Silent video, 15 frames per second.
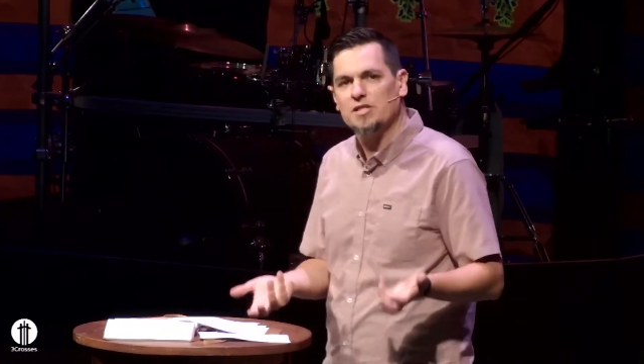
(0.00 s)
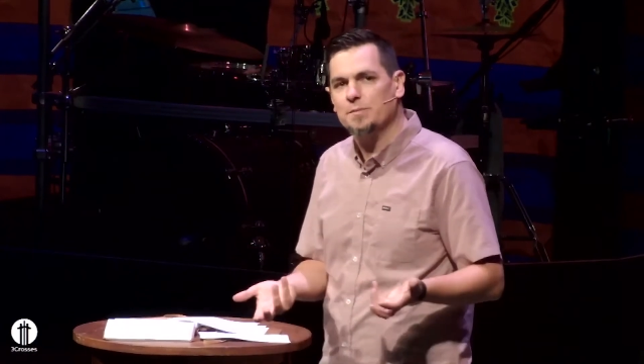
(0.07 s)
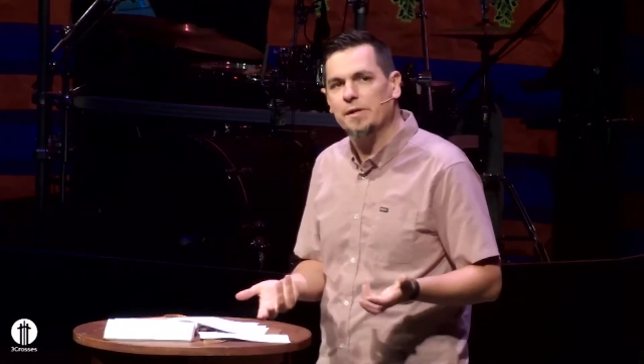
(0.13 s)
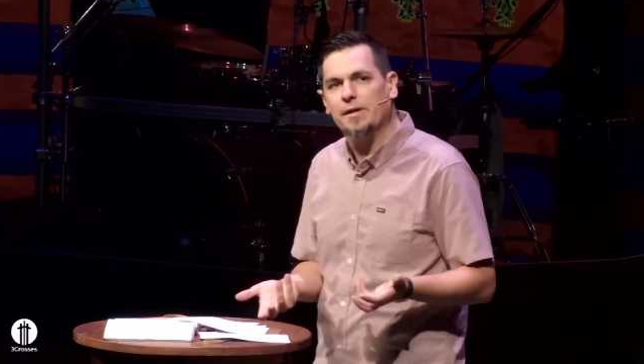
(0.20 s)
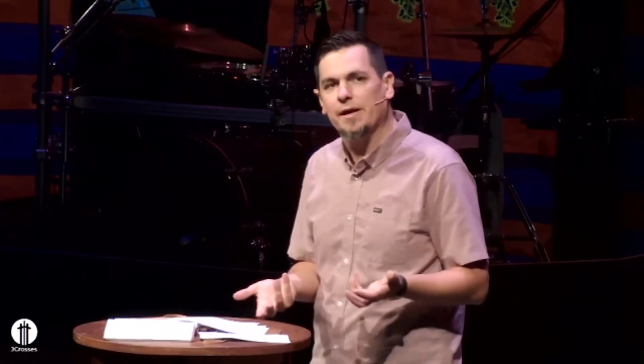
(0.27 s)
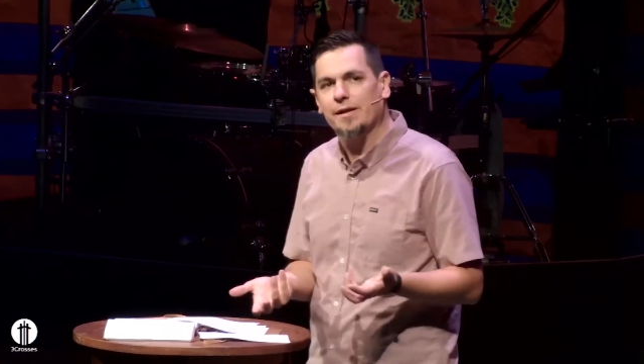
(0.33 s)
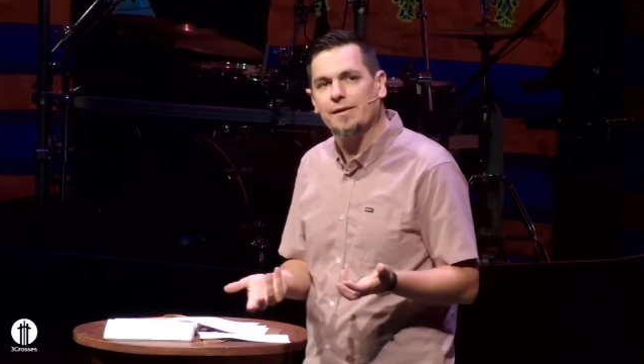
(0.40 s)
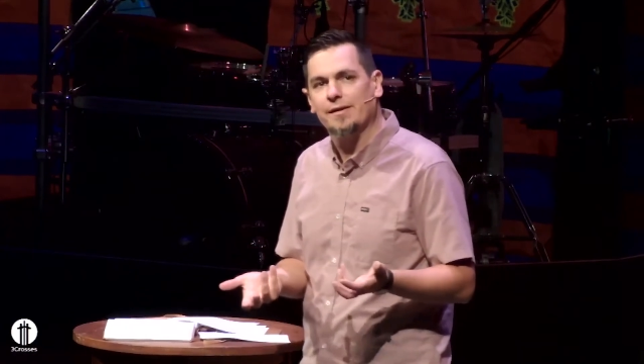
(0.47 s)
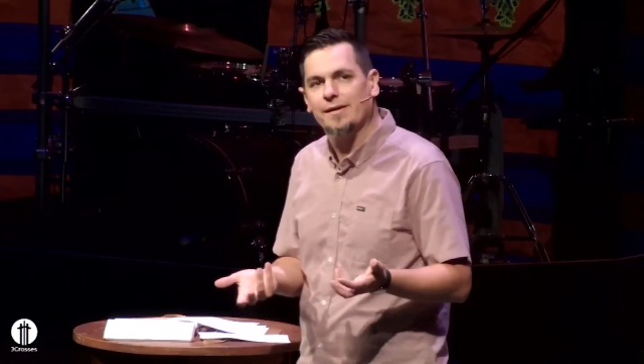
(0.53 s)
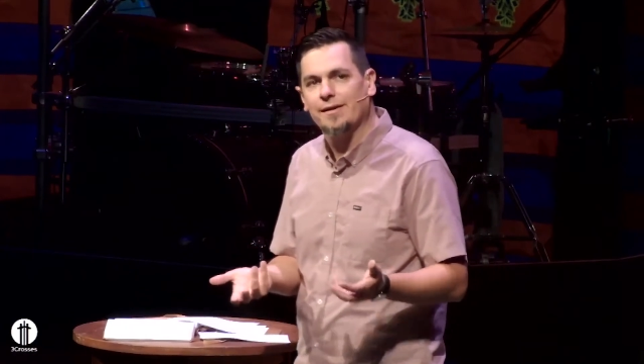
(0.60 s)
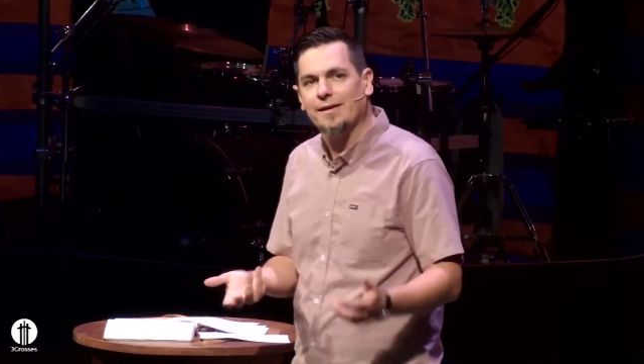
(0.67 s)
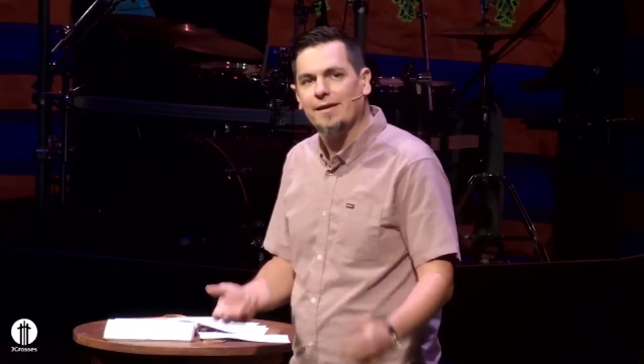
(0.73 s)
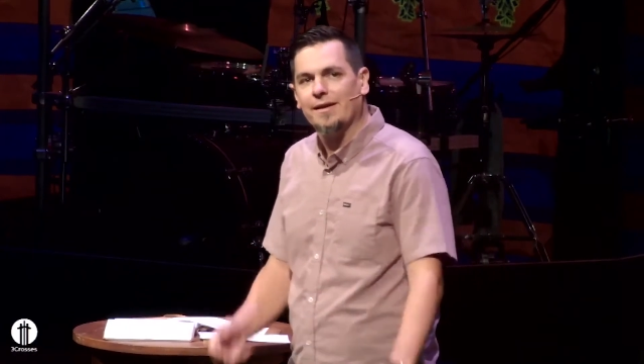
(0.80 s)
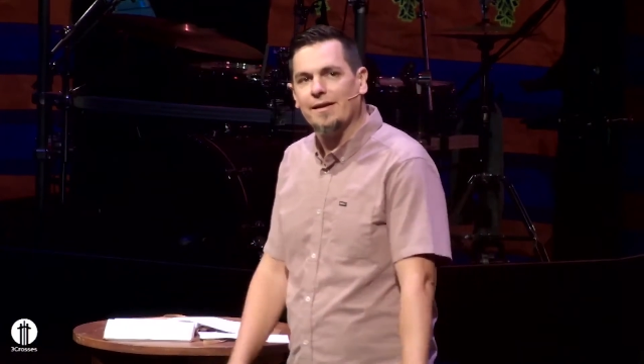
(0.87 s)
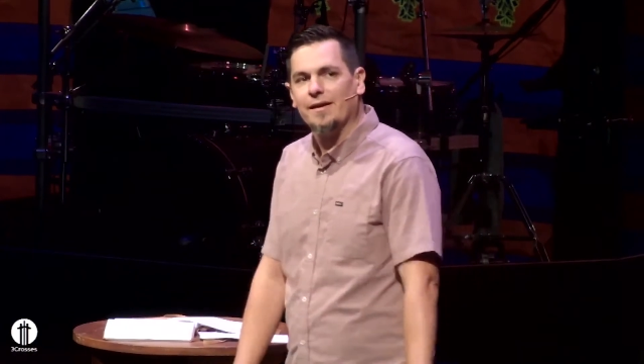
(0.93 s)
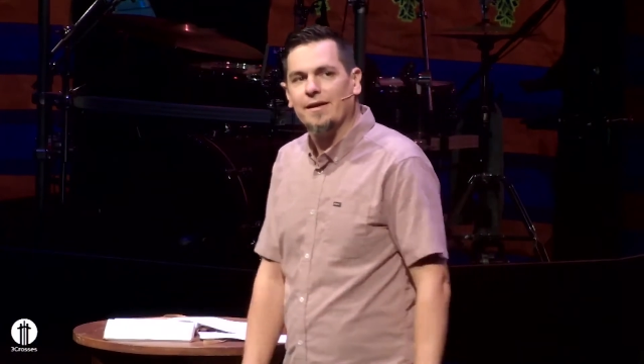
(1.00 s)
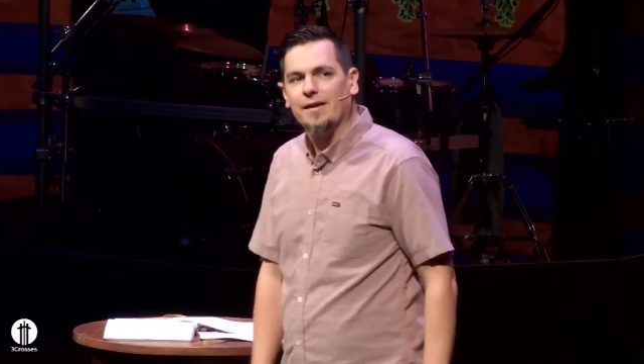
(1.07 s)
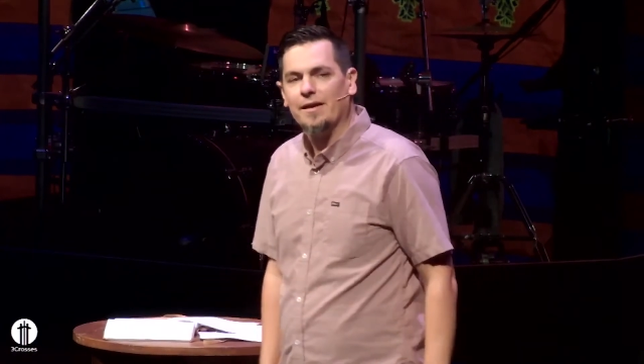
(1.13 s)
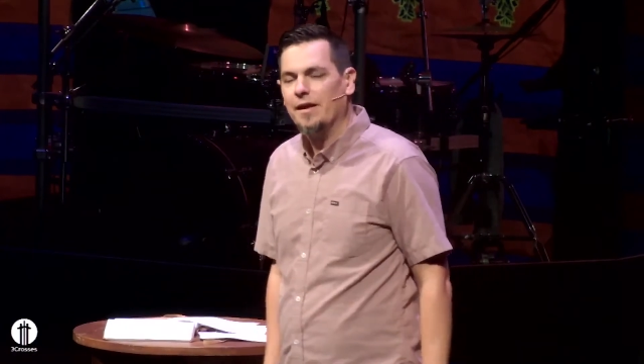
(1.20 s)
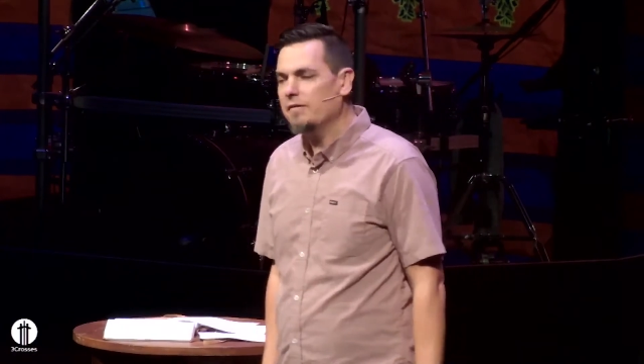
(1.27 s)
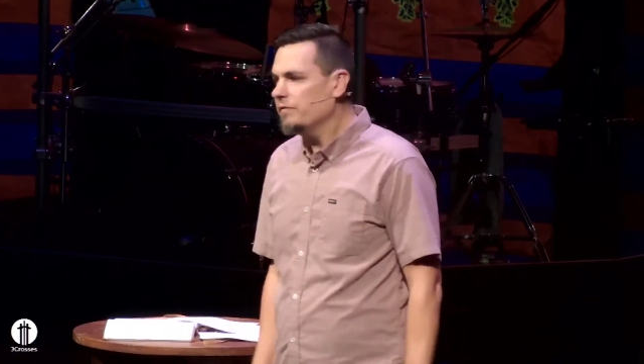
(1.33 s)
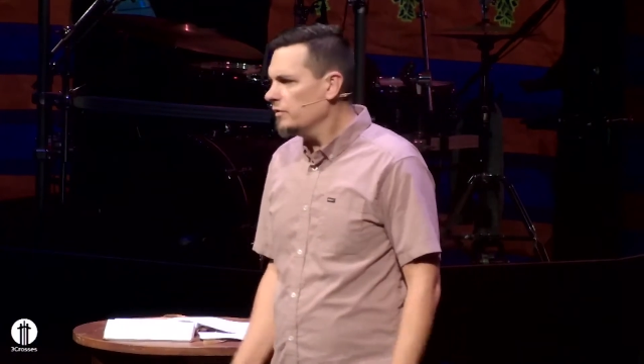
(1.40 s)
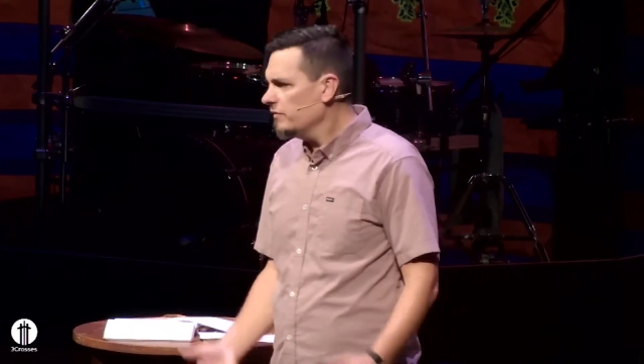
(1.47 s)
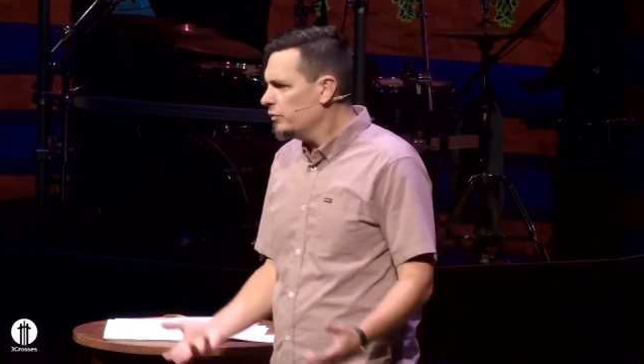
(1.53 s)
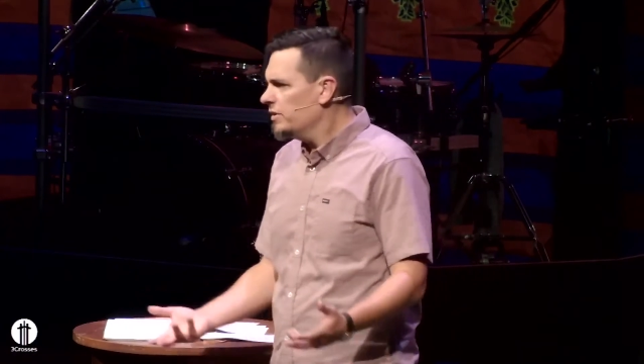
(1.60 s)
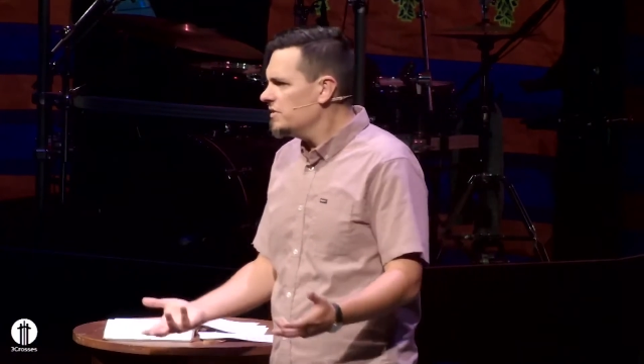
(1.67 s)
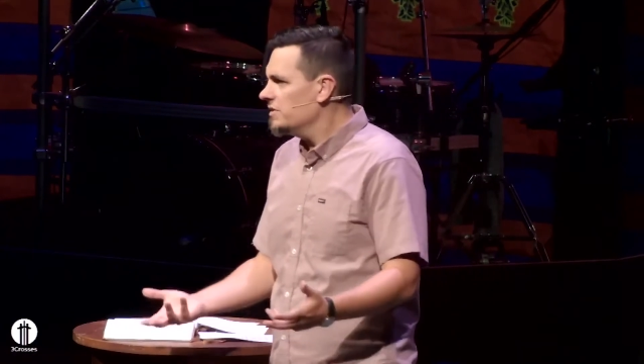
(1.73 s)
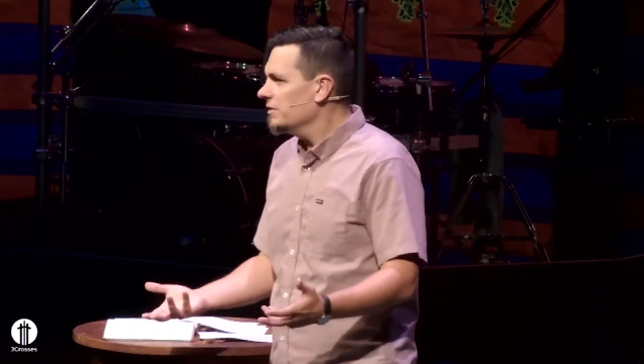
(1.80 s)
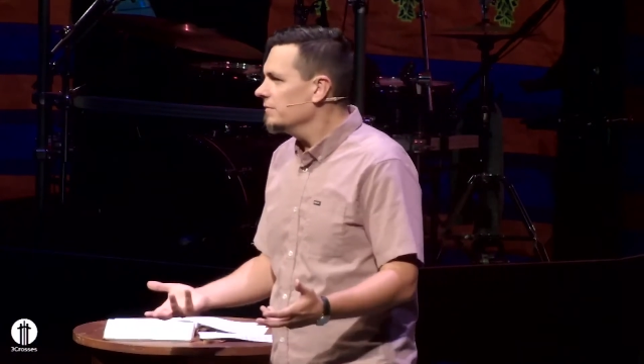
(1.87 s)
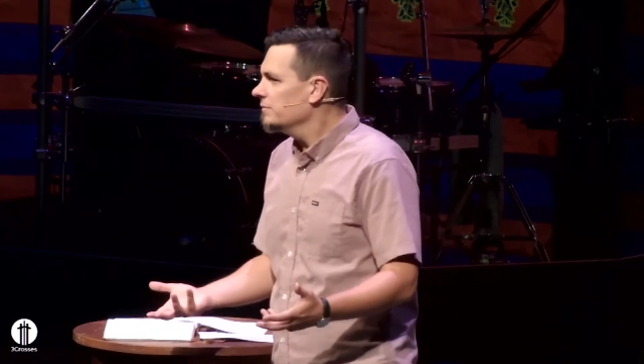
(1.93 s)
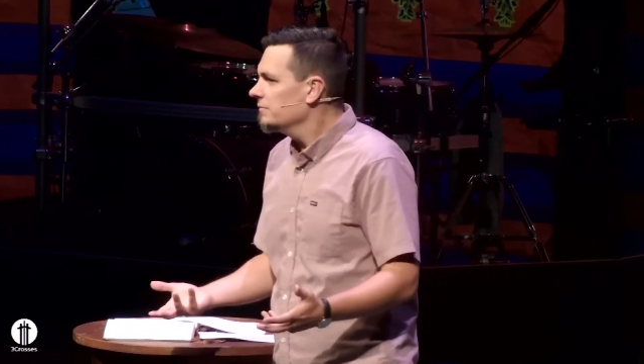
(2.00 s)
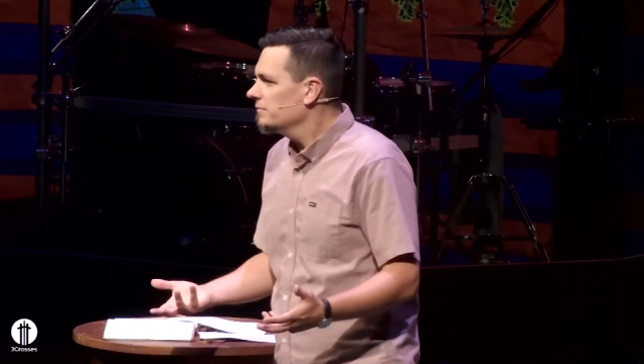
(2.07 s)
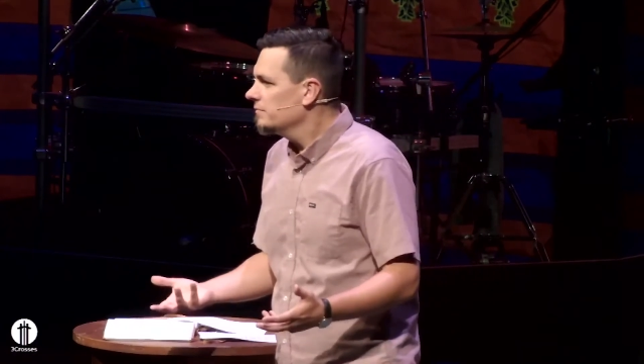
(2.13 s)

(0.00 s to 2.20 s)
Spirit and full of wisdom,